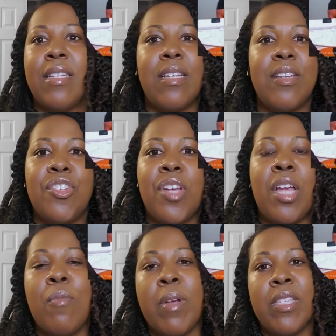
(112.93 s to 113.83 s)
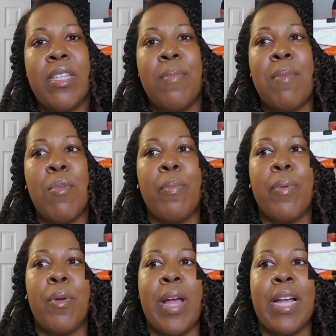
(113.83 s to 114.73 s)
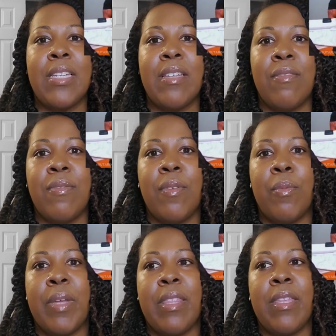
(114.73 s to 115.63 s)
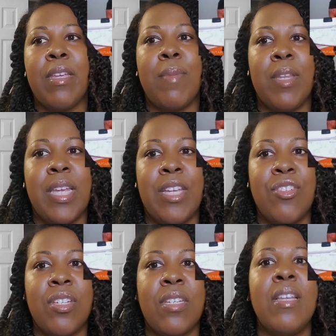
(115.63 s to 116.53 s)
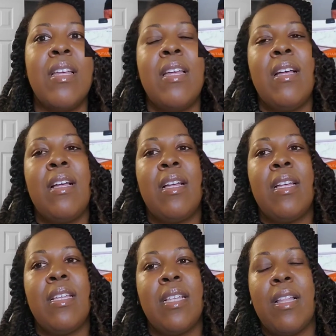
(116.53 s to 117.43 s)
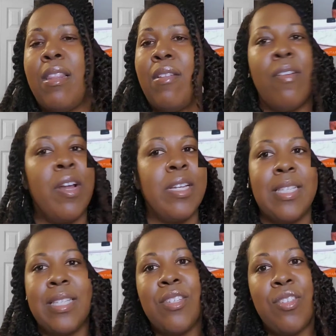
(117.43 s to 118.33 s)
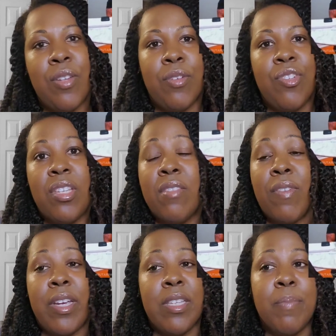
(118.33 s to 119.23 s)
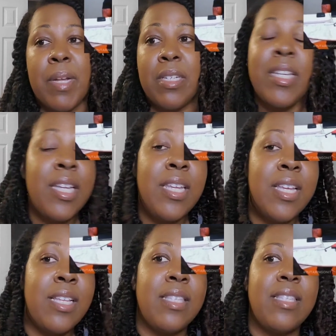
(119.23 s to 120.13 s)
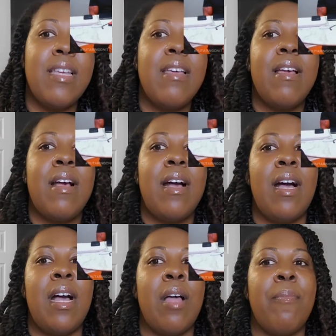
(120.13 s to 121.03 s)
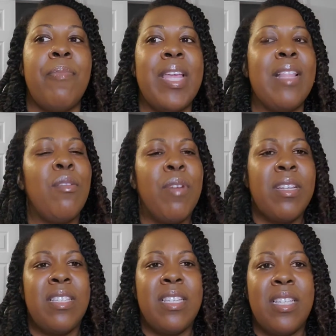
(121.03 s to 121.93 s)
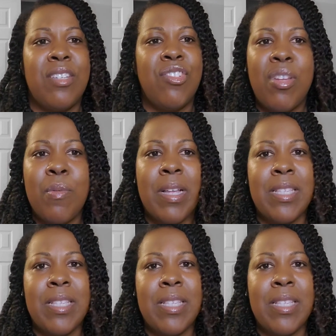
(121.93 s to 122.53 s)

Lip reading: Sean wants to be more proactive with communication. LaRonda says, she's very spontaneous. And LaRonda says that she wants